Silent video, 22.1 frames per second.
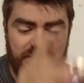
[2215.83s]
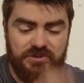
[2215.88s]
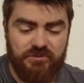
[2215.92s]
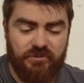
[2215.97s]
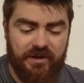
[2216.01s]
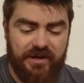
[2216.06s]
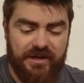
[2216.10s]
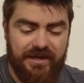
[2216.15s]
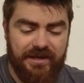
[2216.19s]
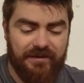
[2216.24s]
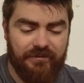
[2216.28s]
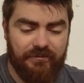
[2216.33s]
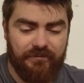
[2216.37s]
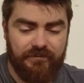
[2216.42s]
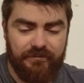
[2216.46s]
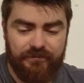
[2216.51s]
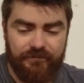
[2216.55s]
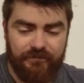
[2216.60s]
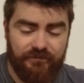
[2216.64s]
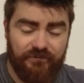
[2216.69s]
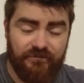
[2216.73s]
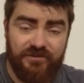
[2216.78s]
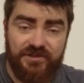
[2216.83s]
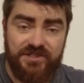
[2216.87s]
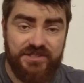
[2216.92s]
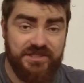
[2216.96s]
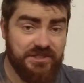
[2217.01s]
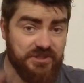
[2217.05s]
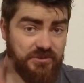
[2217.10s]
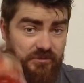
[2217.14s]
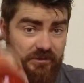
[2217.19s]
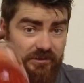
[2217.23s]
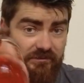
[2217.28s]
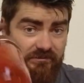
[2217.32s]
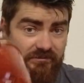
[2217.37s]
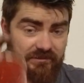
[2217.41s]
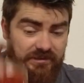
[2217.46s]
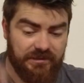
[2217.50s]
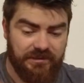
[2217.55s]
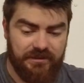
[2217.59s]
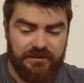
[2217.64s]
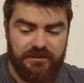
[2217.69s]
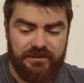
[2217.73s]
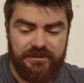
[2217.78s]
its way out, whereas this one
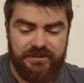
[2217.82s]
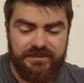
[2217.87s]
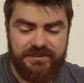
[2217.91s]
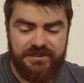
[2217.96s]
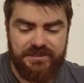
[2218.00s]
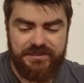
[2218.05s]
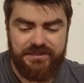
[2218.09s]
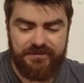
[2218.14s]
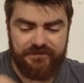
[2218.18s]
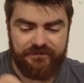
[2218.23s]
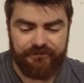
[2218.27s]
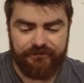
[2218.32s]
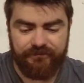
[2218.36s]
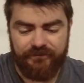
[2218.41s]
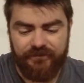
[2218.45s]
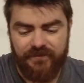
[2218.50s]
doesn't.